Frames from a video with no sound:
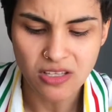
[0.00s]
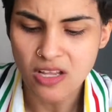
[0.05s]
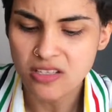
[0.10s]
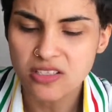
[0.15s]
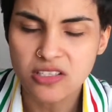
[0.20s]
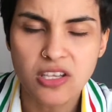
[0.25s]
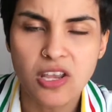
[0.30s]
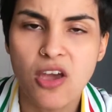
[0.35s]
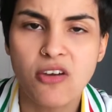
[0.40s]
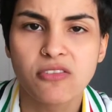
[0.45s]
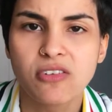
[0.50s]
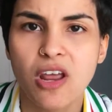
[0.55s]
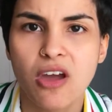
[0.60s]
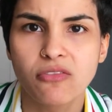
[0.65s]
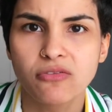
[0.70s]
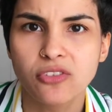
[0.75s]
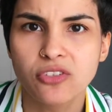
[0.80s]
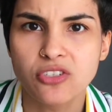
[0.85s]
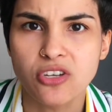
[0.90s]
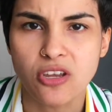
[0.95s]
doesn't have an
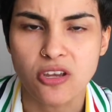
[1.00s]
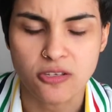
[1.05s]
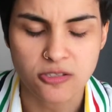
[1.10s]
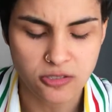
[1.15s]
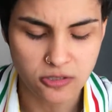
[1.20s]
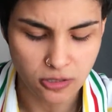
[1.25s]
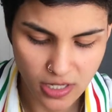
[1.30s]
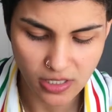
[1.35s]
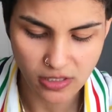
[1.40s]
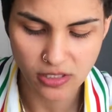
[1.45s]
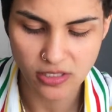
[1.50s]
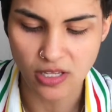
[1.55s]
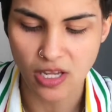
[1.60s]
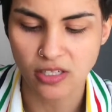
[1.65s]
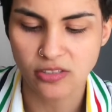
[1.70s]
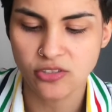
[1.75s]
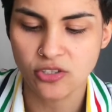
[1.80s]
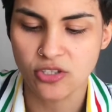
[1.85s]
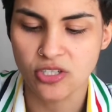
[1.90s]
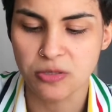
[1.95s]
aftertaste and the
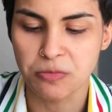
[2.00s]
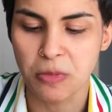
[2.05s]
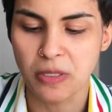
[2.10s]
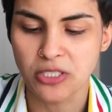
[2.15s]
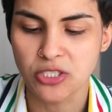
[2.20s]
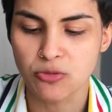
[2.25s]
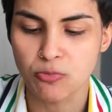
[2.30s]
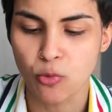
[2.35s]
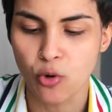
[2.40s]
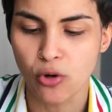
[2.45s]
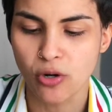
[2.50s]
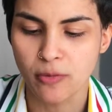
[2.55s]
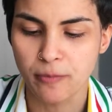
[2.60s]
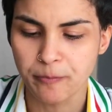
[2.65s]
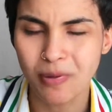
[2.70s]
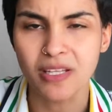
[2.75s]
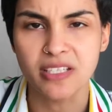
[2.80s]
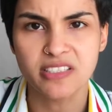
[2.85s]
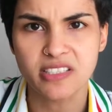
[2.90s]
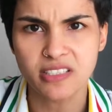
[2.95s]
texture is much more
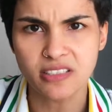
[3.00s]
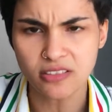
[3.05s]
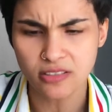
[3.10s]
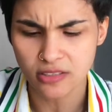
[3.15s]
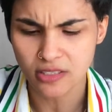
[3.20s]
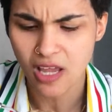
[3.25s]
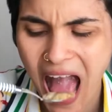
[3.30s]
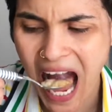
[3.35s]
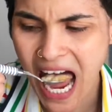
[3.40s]
pleasant.